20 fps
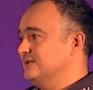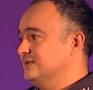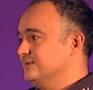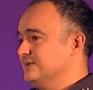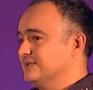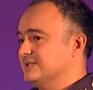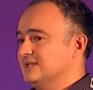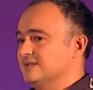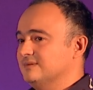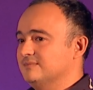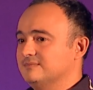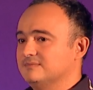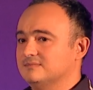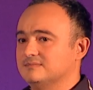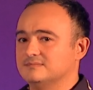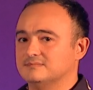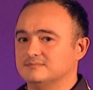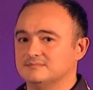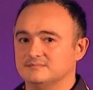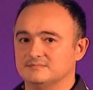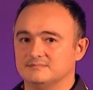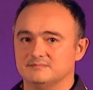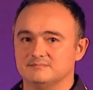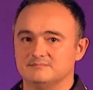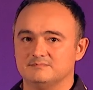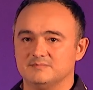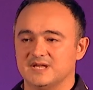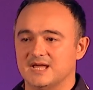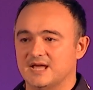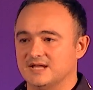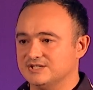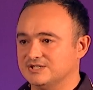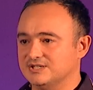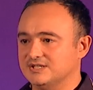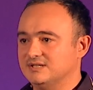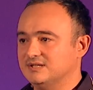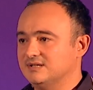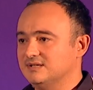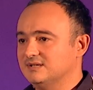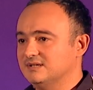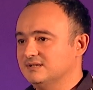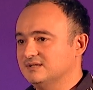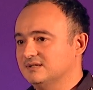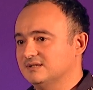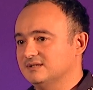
do some caching,